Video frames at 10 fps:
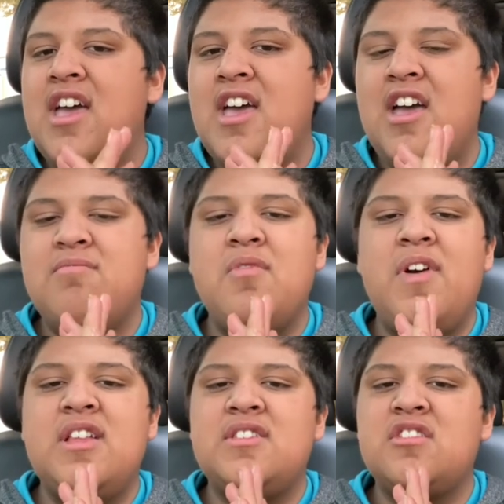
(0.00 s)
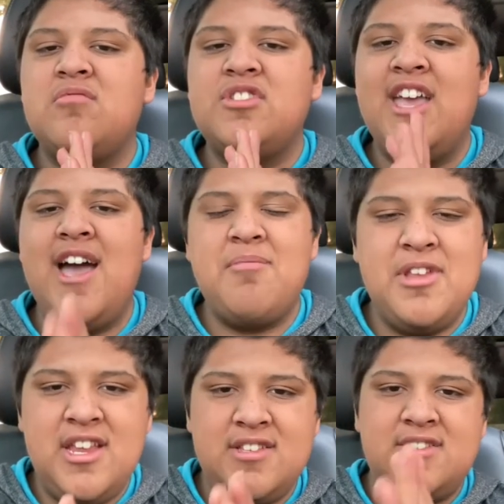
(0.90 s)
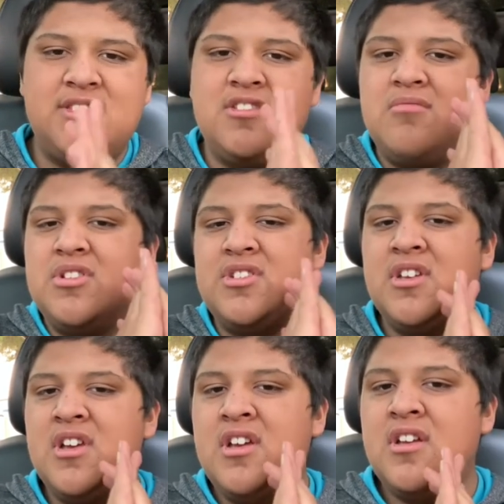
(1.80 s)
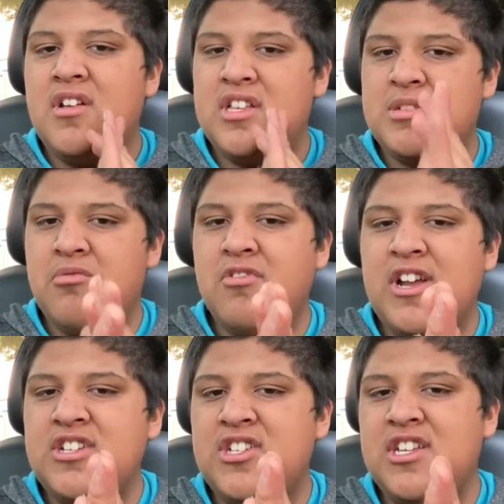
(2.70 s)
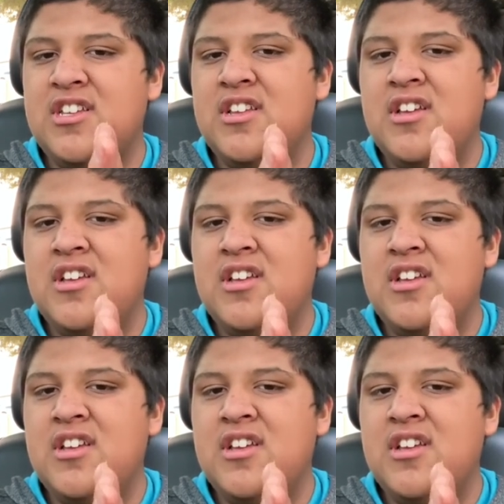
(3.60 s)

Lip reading: have provided so much happiness, so much inspiration.